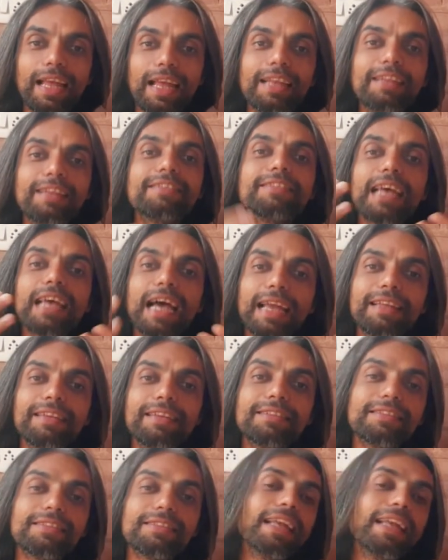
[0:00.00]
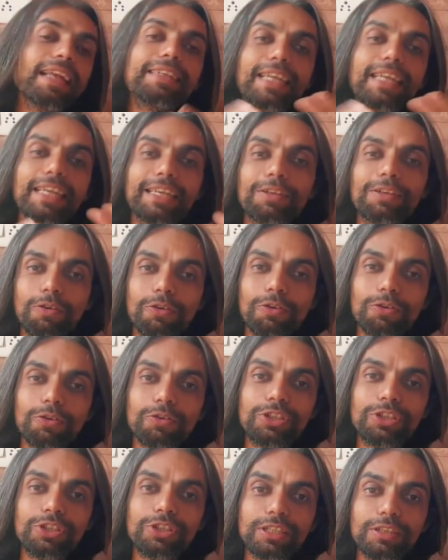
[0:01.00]
in science and
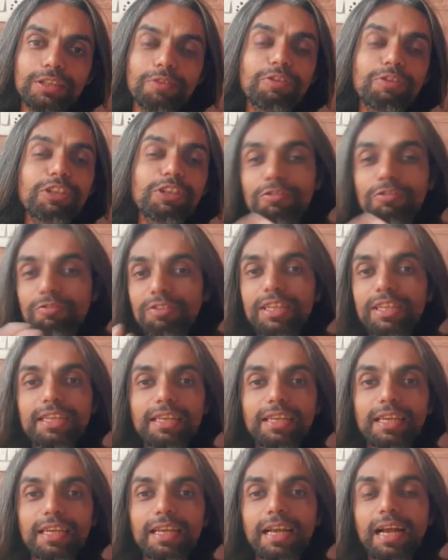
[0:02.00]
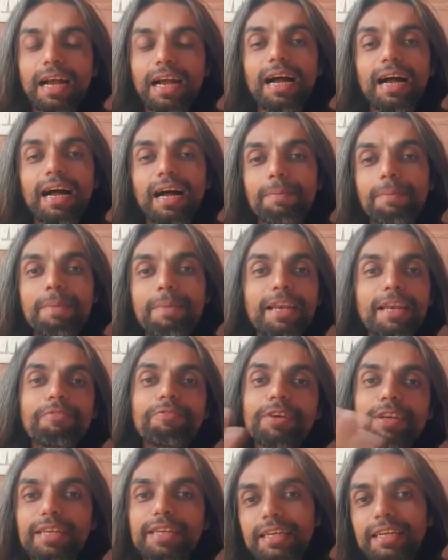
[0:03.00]
technology which we are
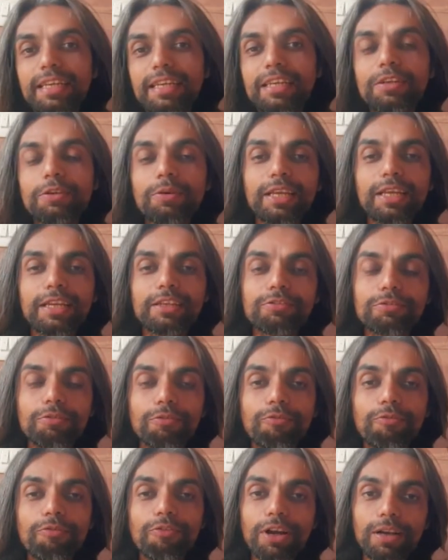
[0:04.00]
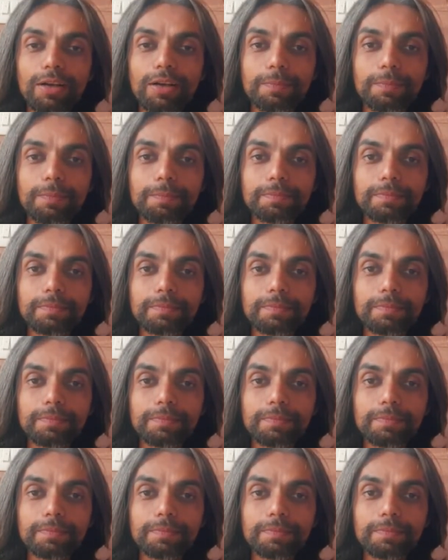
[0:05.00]
benefited in today's world.